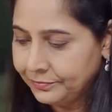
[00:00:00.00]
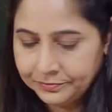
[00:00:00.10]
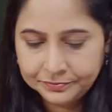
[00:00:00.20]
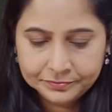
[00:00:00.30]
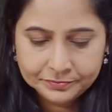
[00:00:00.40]

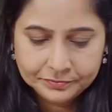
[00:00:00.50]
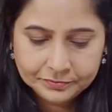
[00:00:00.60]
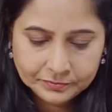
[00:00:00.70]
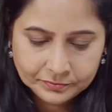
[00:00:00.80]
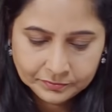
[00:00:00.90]

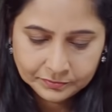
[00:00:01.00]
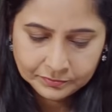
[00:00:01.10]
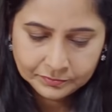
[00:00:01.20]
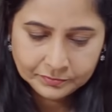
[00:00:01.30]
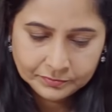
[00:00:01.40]

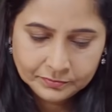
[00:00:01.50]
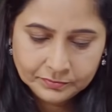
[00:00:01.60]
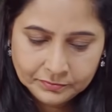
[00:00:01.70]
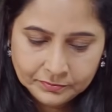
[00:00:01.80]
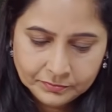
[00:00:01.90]

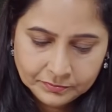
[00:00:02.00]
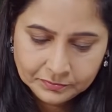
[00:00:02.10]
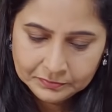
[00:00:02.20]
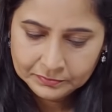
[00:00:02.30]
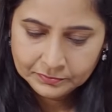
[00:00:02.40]

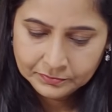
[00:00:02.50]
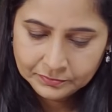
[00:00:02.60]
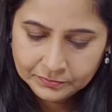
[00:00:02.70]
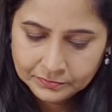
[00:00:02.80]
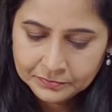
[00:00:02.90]

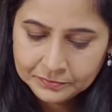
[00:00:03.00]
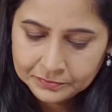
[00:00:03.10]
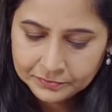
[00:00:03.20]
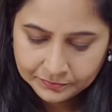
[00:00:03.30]
The person shown says nothing.